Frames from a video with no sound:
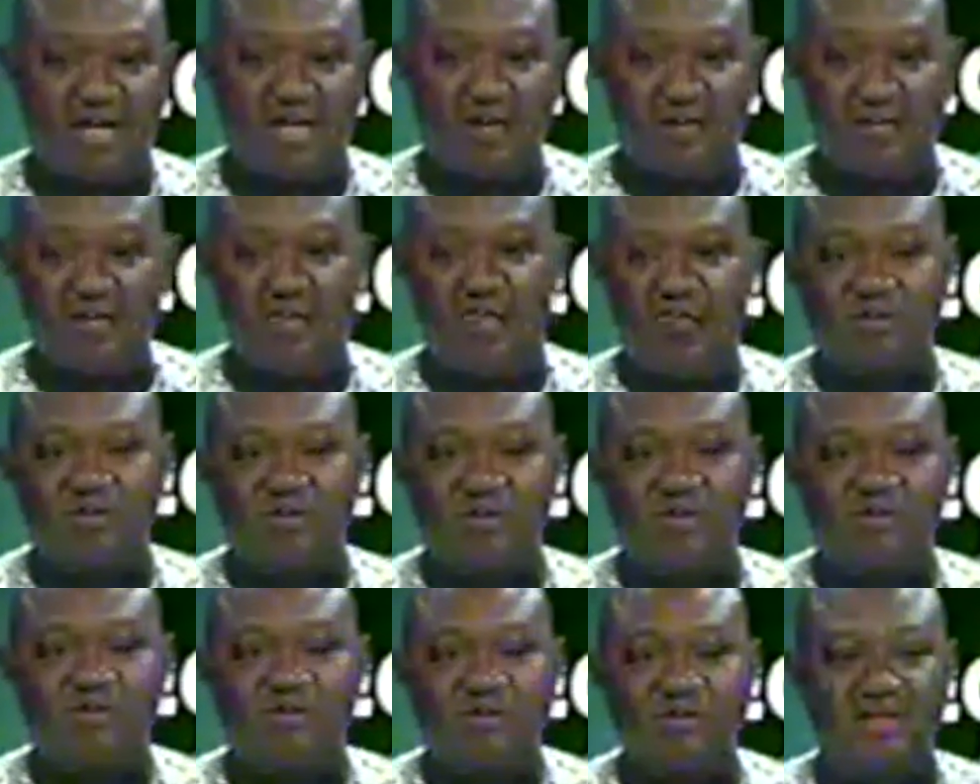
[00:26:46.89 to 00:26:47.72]
which will be
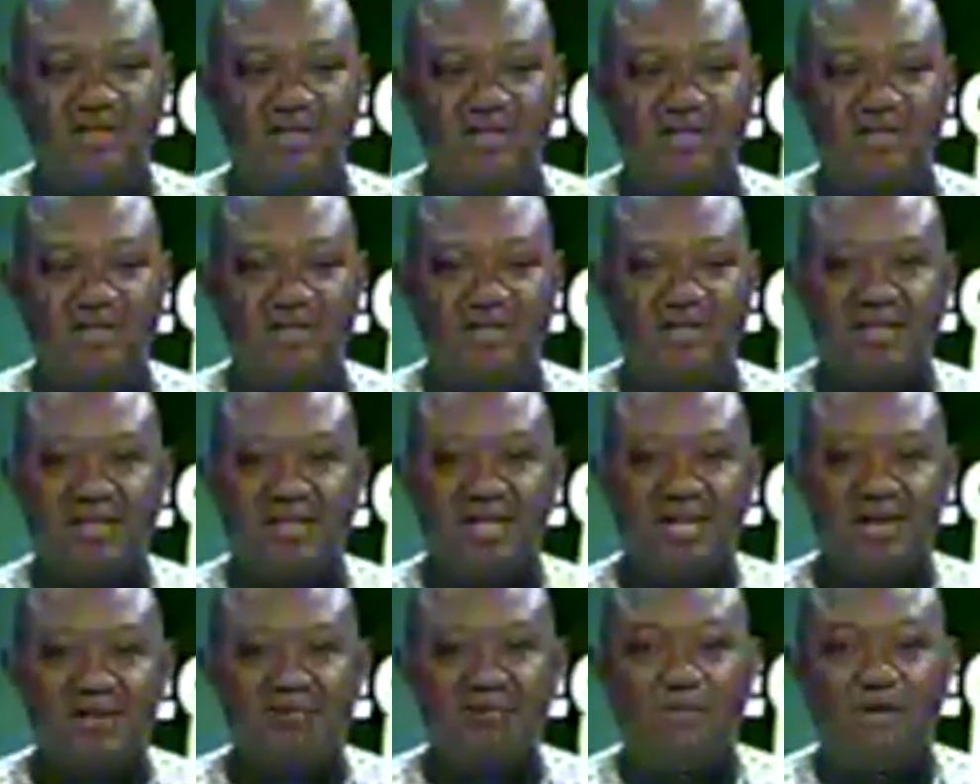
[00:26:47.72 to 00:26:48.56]
taking place in
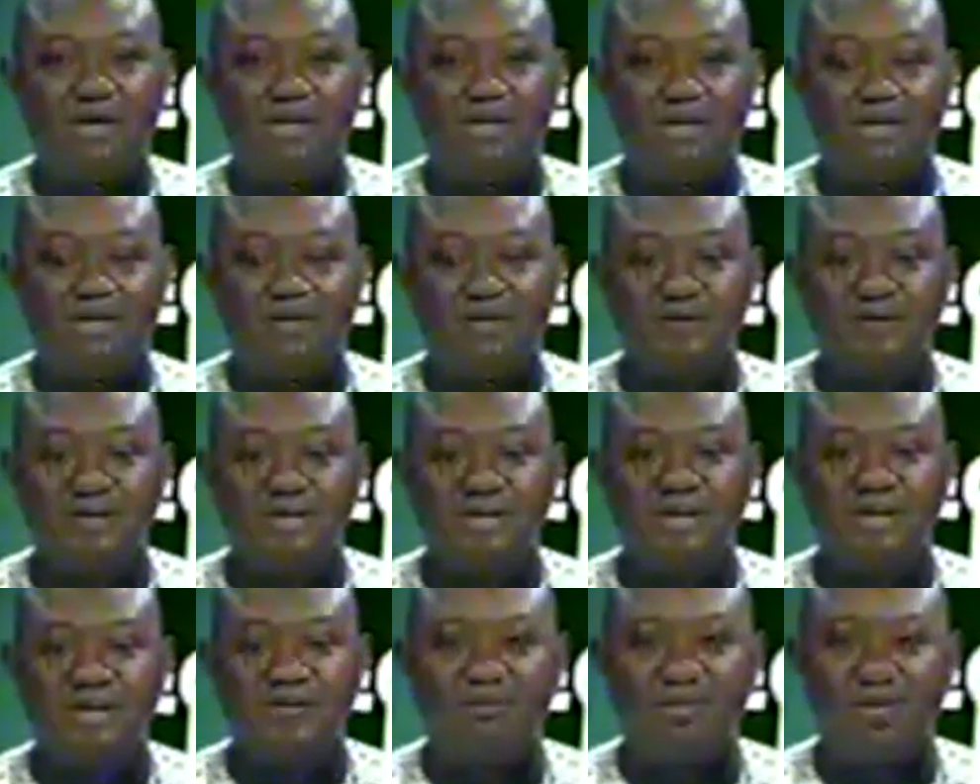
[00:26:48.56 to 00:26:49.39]
Banjul, the
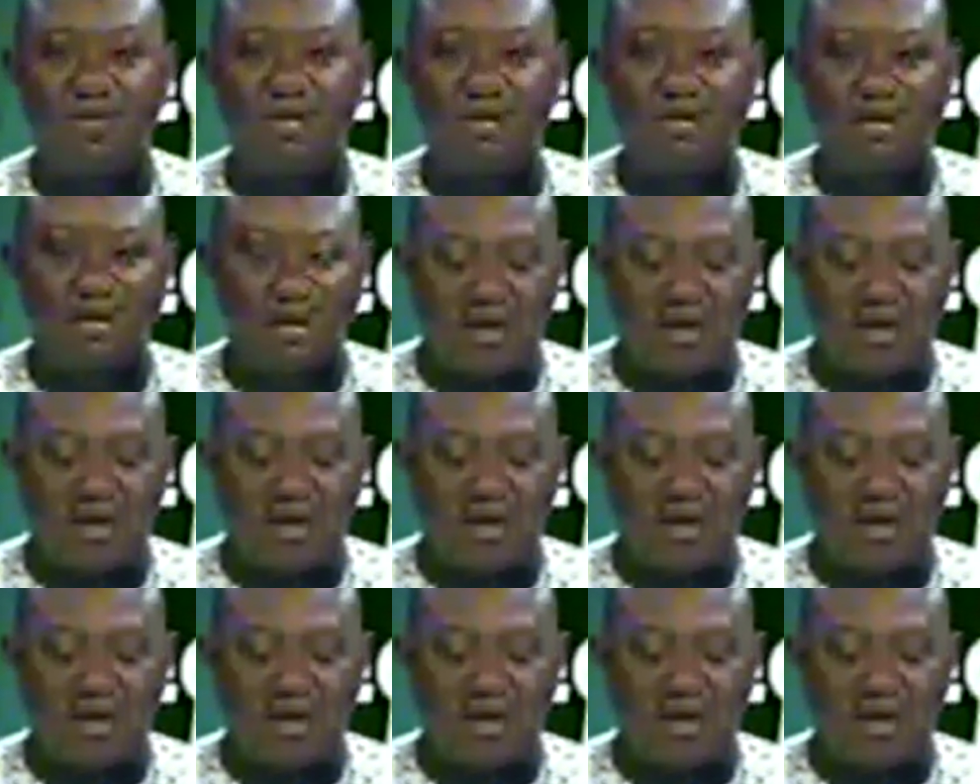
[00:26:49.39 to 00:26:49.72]
Gambia.